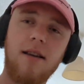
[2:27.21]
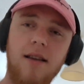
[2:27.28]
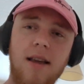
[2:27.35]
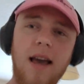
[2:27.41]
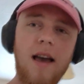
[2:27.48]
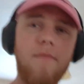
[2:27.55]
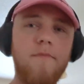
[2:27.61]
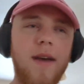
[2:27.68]

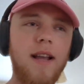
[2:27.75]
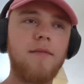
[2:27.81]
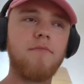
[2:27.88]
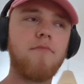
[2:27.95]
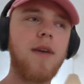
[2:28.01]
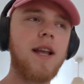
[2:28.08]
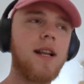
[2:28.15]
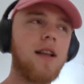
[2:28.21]

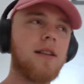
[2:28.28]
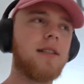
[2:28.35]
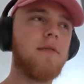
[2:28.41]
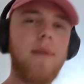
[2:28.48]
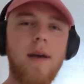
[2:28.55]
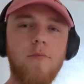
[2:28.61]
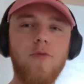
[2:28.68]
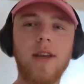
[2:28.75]
Made lots of
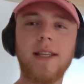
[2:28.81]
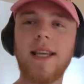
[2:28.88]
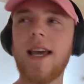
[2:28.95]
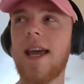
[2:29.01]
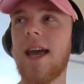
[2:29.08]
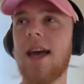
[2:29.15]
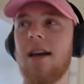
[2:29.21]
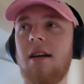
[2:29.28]
memories
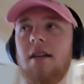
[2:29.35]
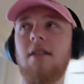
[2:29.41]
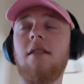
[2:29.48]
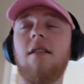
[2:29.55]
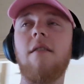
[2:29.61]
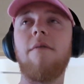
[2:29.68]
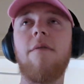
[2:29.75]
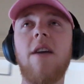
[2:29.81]
here.
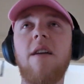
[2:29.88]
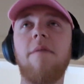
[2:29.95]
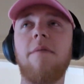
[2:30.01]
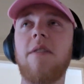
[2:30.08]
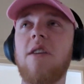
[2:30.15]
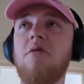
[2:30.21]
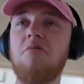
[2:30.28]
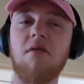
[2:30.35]
A fair
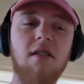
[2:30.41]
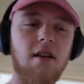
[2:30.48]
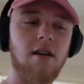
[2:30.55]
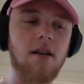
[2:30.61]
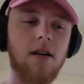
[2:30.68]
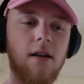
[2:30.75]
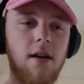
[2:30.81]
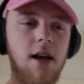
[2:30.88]
few.
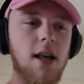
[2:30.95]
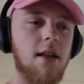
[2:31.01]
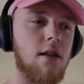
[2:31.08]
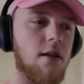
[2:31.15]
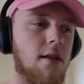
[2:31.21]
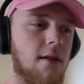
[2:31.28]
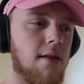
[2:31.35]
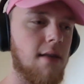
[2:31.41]

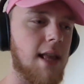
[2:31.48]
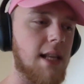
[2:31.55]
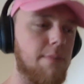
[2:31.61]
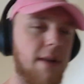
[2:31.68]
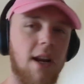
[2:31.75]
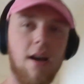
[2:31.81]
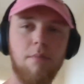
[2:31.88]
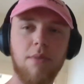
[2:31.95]
There's
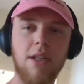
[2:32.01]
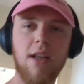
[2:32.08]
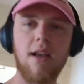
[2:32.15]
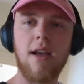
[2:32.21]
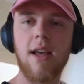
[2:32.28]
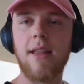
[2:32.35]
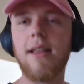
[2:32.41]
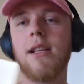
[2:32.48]
been ups,
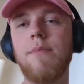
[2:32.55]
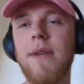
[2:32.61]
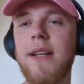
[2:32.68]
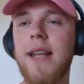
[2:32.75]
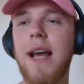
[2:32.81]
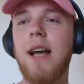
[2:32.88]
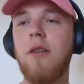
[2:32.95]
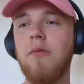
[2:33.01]
there's been
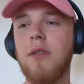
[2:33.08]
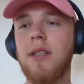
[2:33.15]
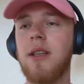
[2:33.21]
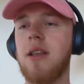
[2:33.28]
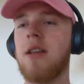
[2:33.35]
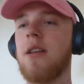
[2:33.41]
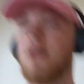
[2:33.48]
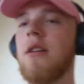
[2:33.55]
downs.
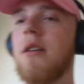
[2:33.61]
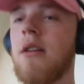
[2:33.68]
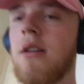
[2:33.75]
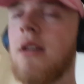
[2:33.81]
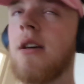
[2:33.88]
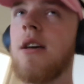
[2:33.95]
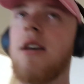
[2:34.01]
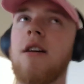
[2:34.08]

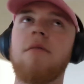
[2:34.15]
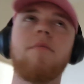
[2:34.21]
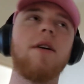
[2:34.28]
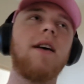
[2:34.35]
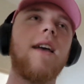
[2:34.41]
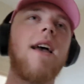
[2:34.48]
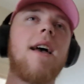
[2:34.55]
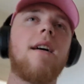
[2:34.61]
But
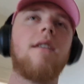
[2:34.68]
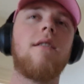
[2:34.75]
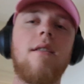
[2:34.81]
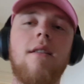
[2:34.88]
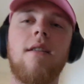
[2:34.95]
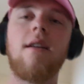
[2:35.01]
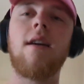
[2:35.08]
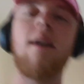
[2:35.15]
yeah,
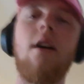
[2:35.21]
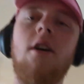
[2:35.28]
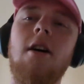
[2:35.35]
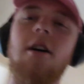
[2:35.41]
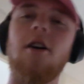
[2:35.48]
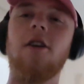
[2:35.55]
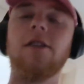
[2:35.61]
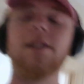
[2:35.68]

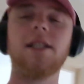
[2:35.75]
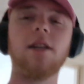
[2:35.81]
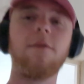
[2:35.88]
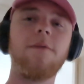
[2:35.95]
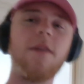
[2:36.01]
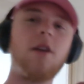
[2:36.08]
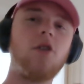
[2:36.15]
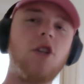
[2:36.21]
on to the
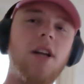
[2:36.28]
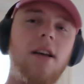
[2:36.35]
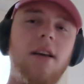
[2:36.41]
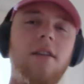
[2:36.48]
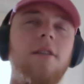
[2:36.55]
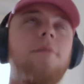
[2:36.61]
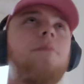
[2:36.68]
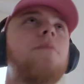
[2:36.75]

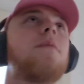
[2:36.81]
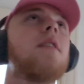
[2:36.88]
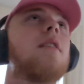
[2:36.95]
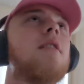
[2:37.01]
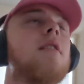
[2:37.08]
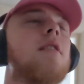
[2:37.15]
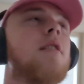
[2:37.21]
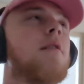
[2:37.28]
future.
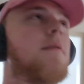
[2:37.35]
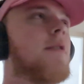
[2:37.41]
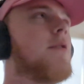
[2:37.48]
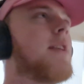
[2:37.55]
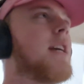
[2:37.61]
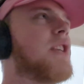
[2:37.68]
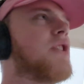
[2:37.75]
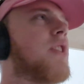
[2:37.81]
A few
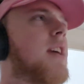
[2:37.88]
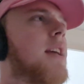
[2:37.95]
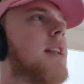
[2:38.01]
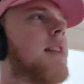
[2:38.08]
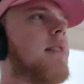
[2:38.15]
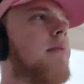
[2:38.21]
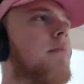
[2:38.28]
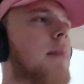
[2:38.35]
days
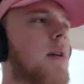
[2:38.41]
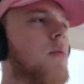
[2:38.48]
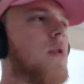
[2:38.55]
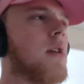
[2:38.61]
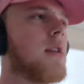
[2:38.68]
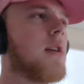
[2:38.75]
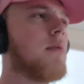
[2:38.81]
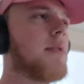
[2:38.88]
in my
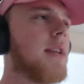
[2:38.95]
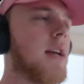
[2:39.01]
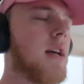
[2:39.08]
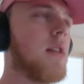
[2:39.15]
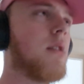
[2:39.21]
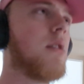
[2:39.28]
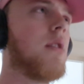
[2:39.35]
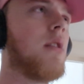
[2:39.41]
work
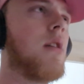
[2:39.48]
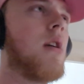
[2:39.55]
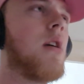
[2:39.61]
hotel.